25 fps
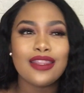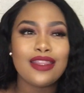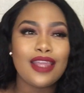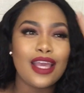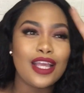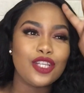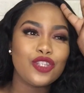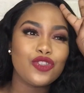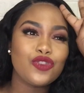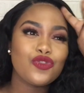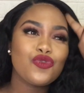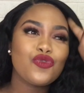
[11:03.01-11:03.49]

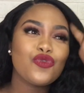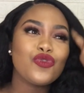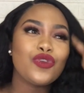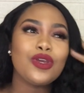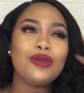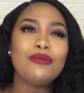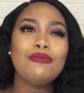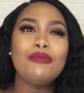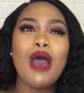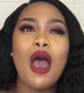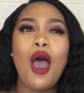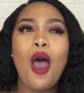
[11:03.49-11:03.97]
They
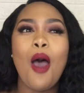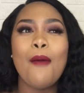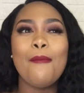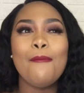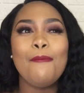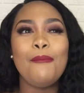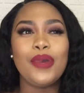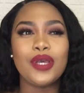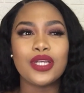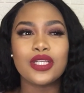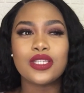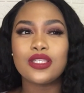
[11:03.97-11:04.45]
scream
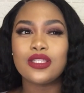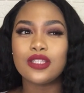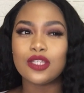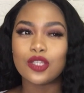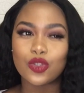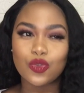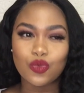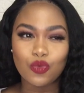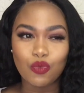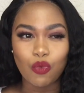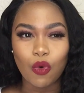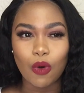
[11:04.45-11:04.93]

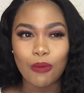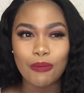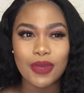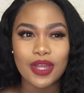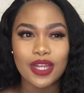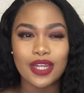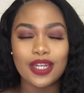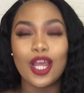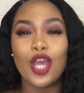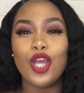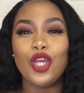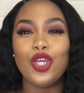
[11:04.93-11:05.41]

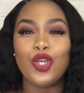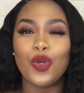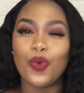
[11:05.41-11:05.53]
businesswoman.